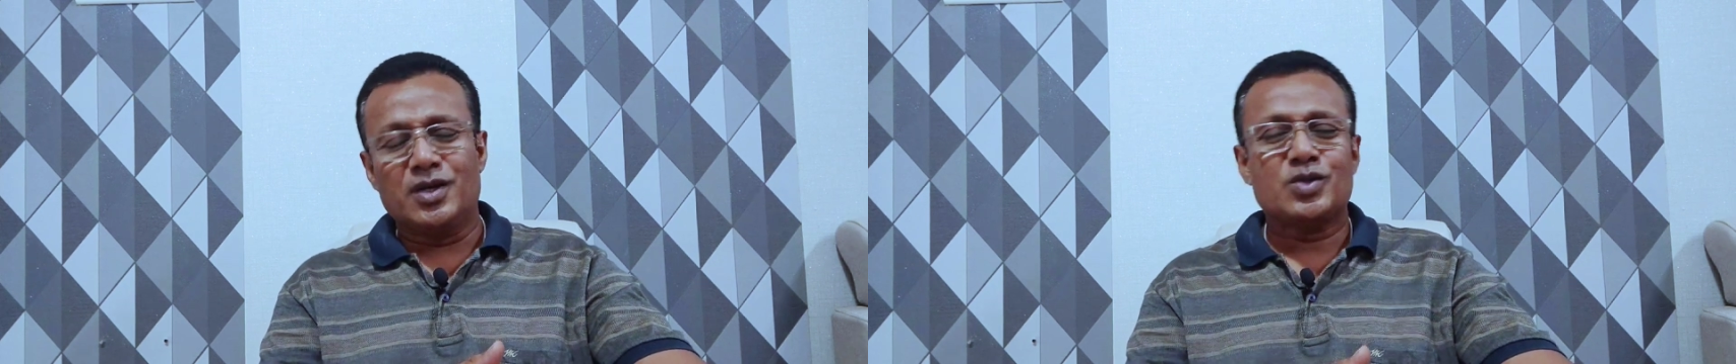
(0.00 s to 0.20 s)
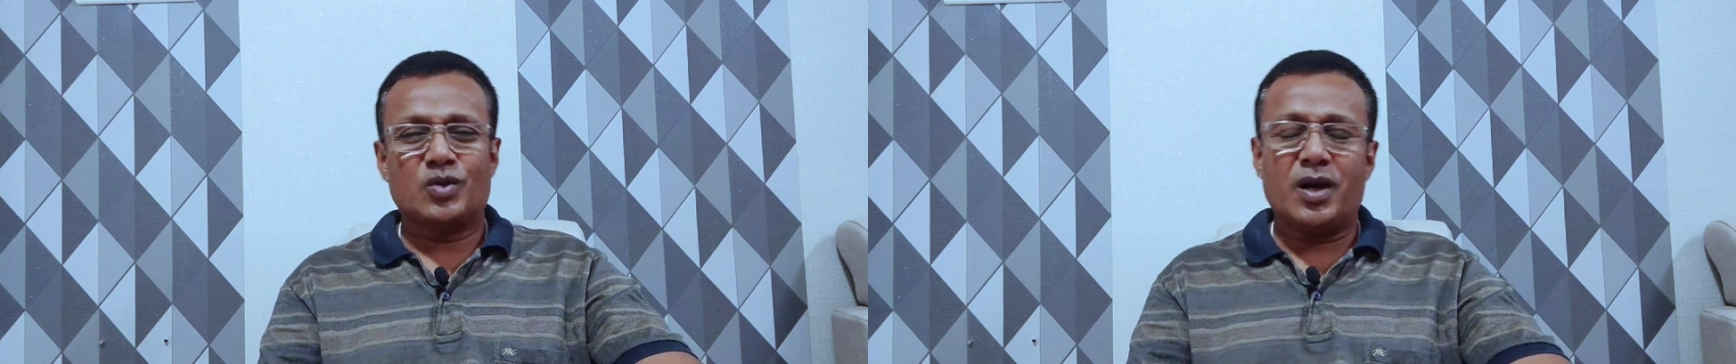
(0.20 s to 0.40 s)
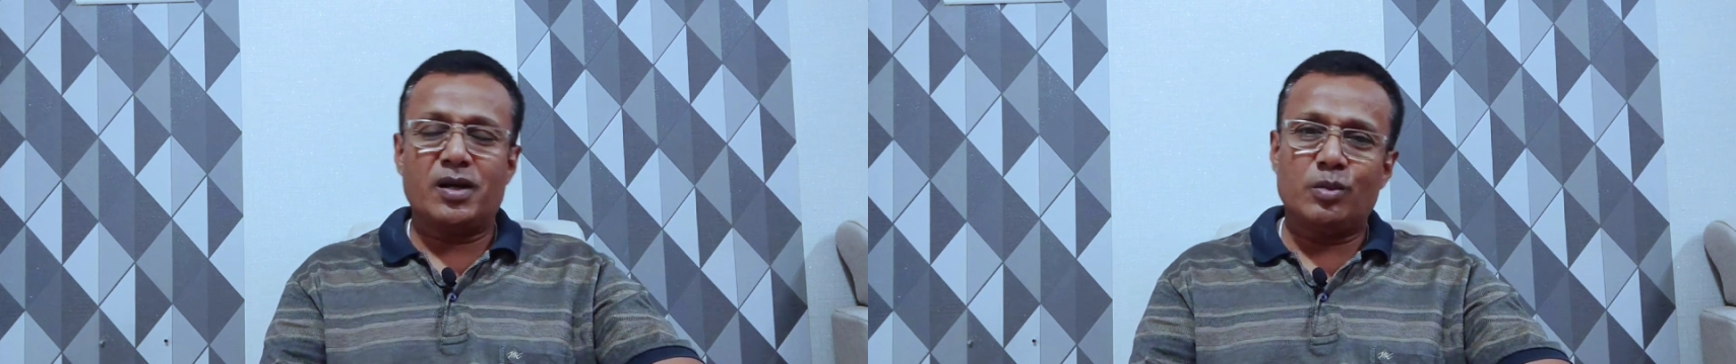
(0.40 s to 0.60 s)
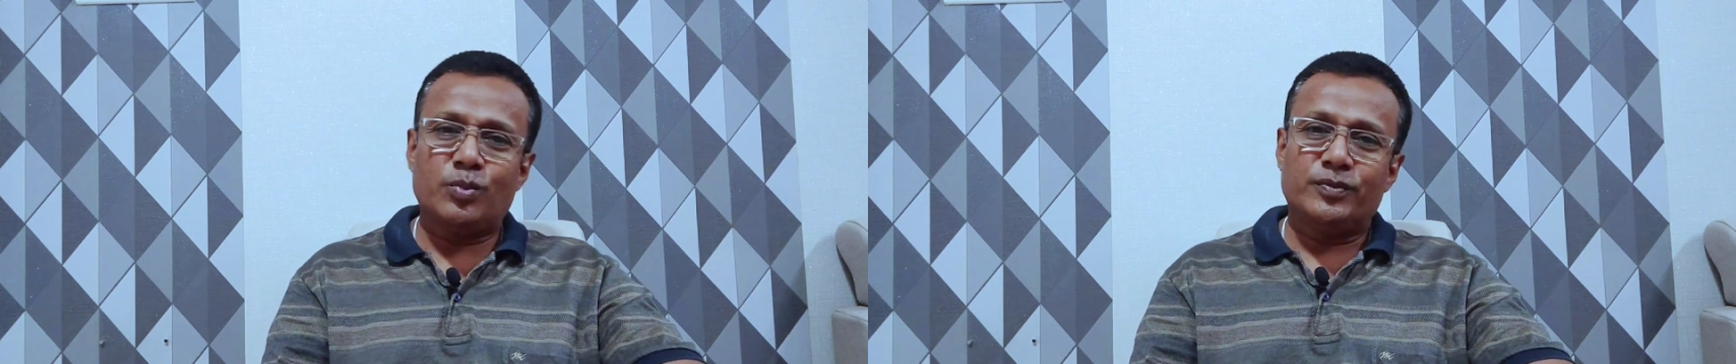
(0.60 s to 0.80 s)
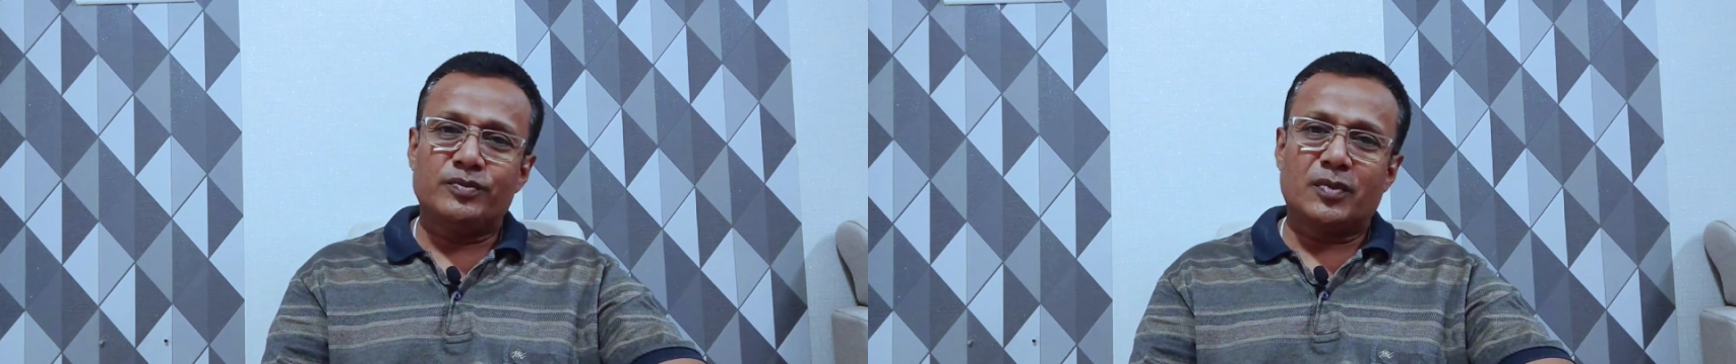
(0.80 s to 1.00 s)
So I hope
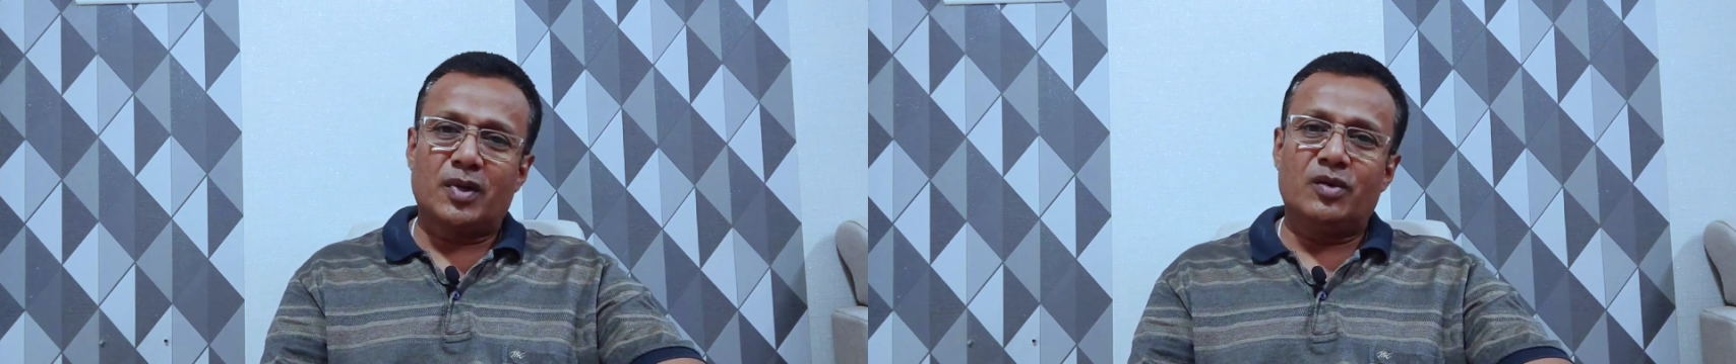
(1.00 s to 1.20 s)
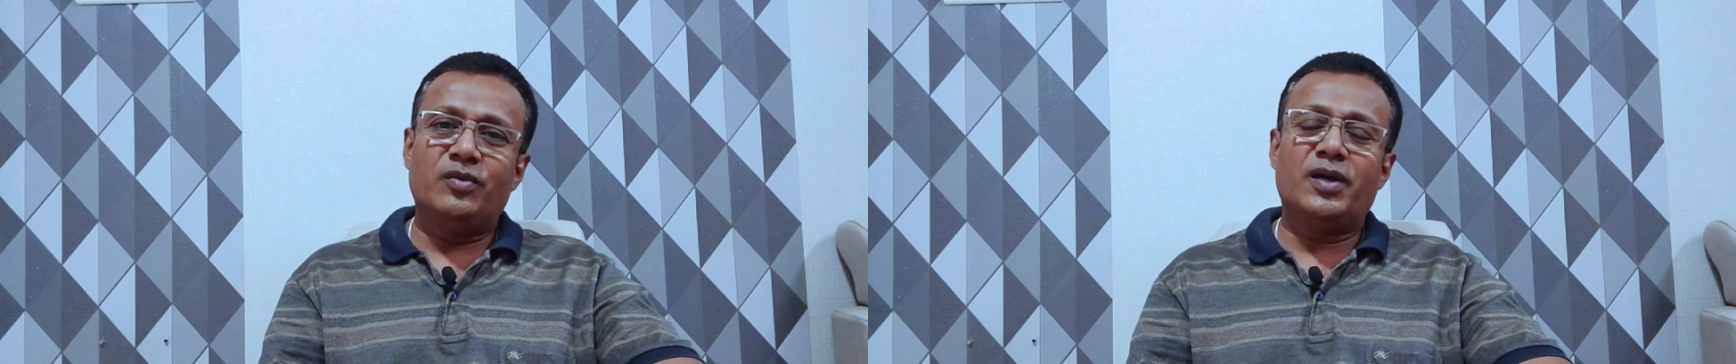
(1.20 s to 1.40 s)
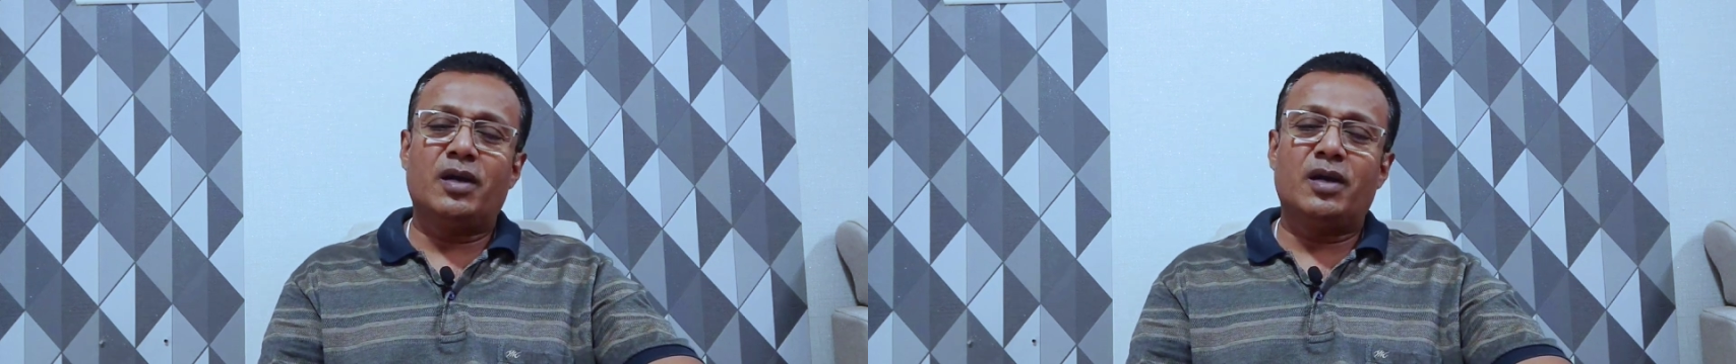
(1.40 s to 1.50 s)
we